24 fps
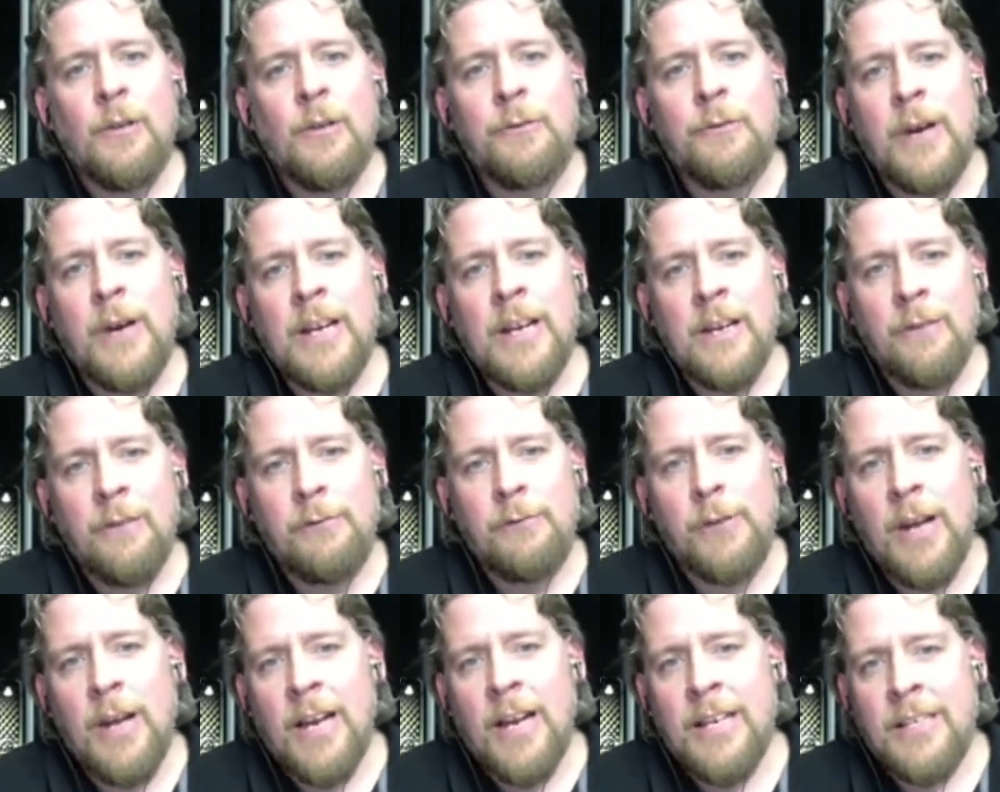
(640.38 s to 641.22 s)

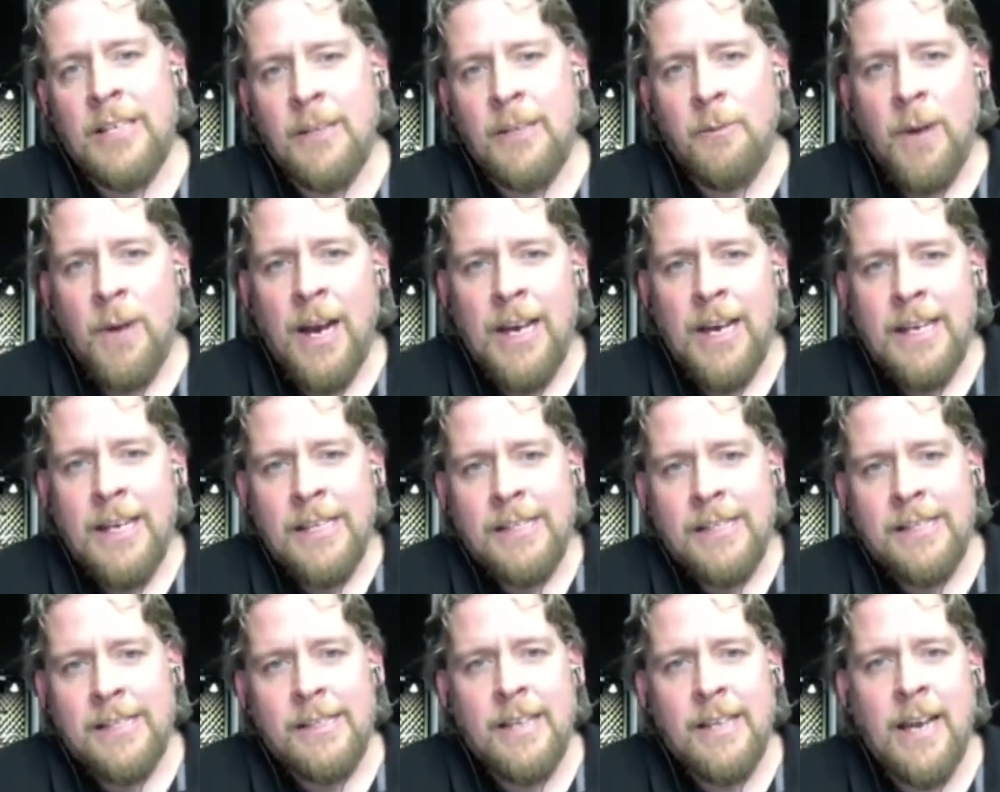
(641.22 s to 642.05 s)
Firefly
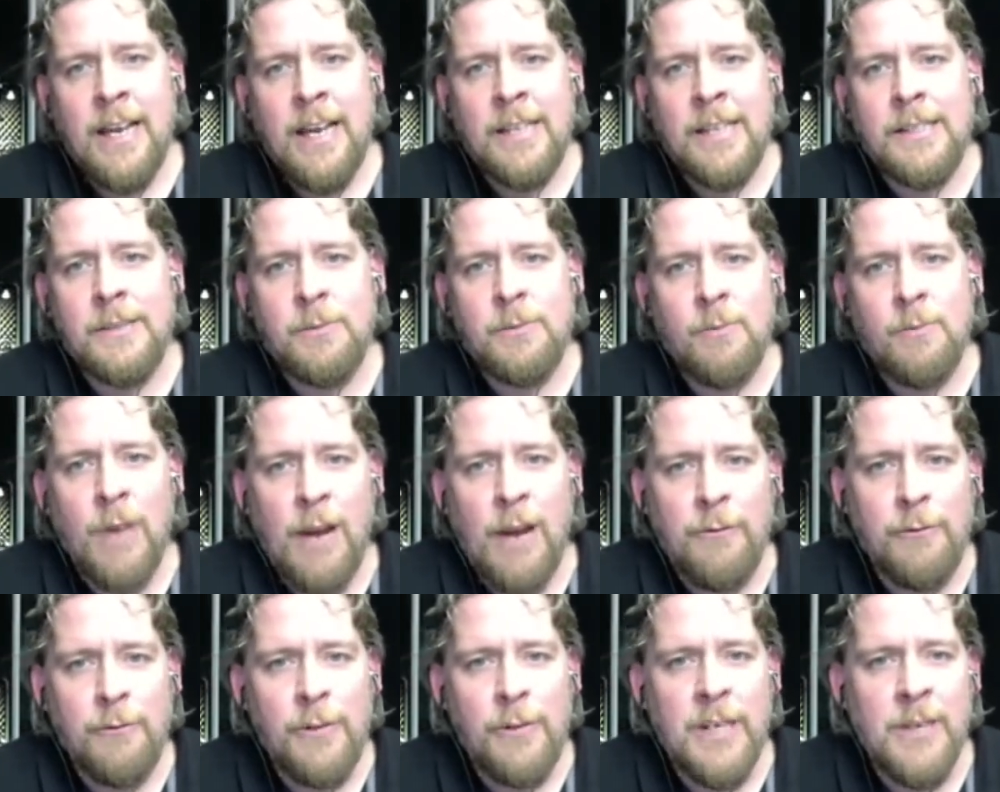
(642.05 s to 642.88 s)
device has
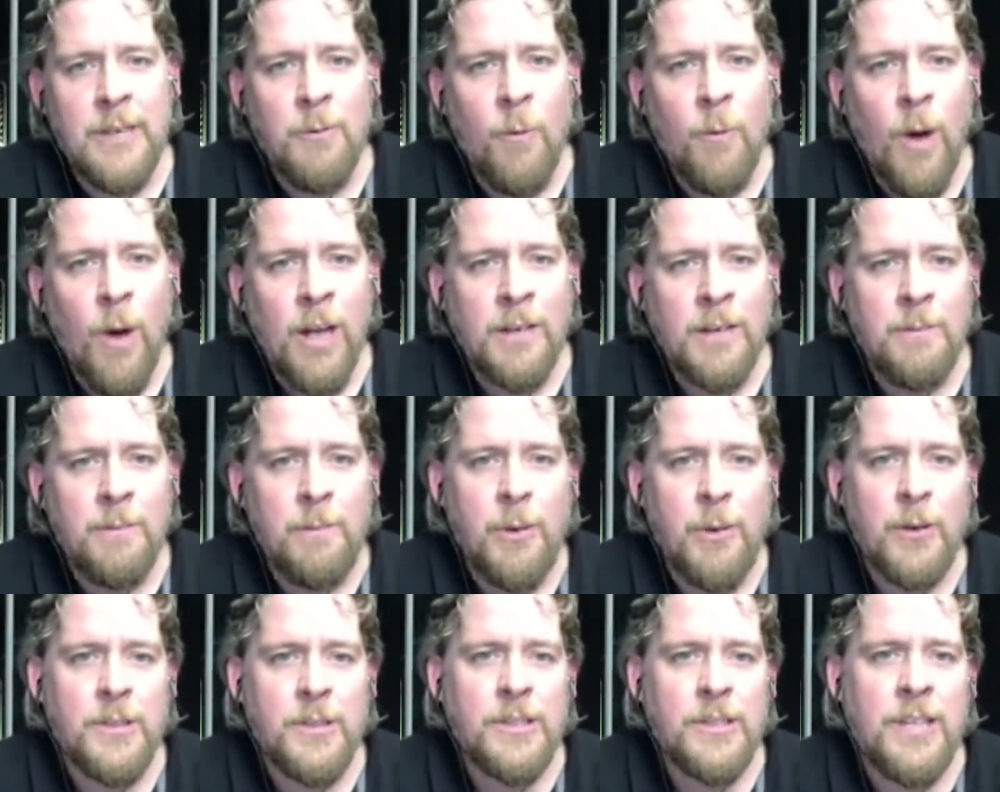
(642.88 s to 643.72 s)
roughly
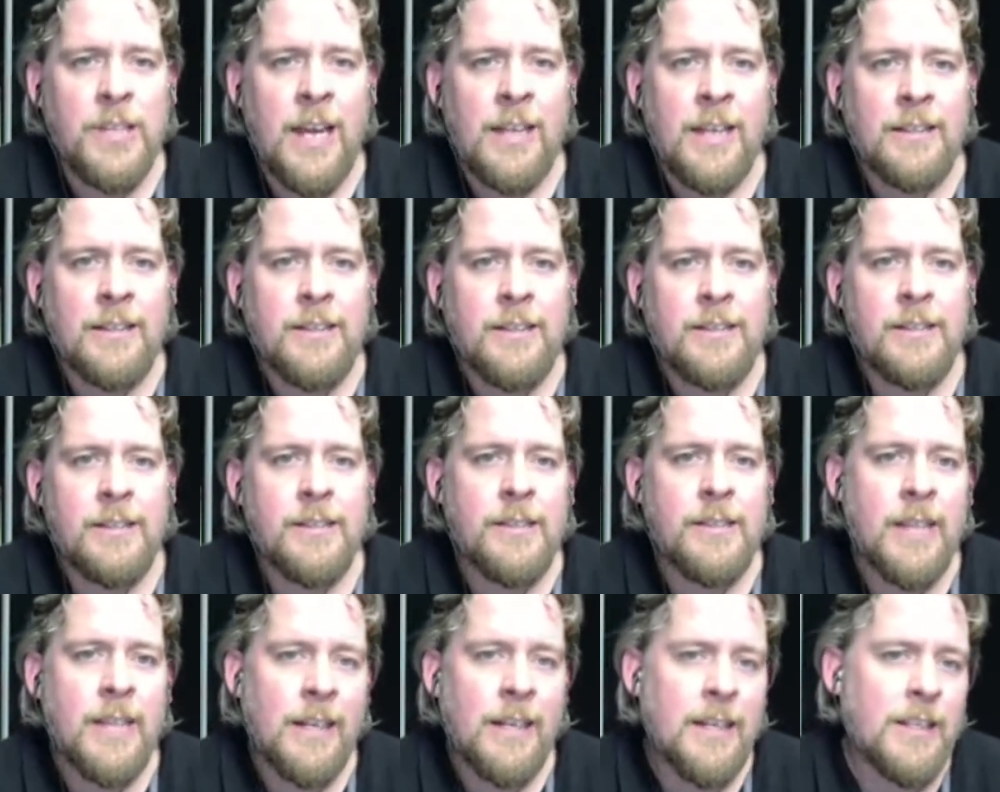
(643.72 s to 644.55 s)
1%
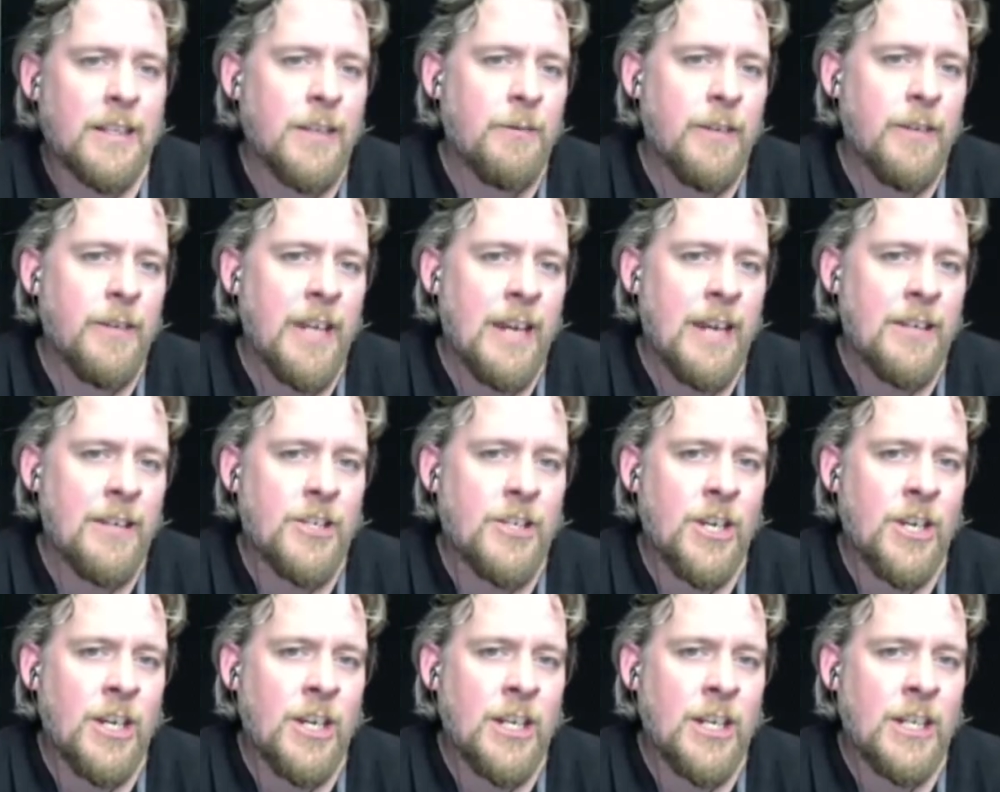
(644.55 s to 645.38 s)
standard
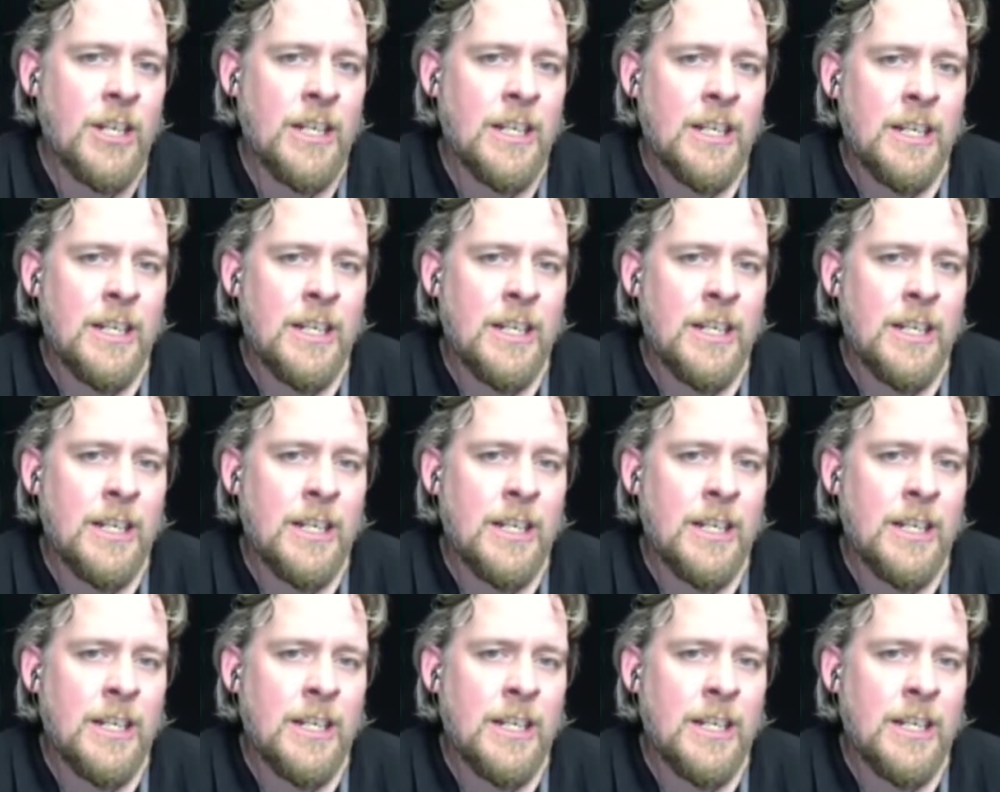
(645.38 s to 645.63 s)
deviation,